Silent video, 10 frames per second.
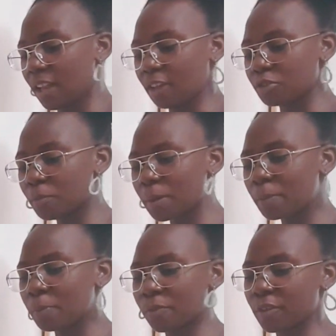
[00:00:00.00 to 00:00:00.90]
Now, some
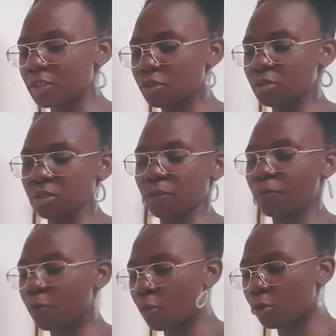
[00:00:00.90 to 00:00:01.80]
people prefer to use a
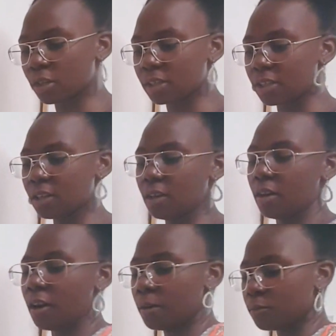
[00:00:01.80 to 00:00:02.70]
fork
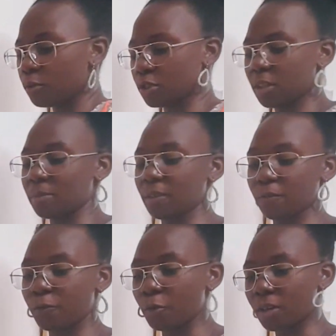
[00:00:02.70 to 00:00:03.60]
or something
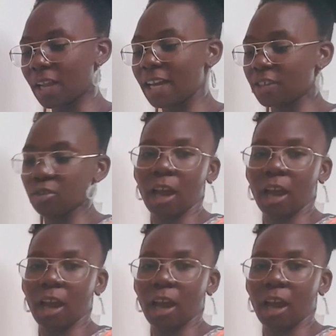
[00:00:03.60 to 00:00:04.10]
fork-like.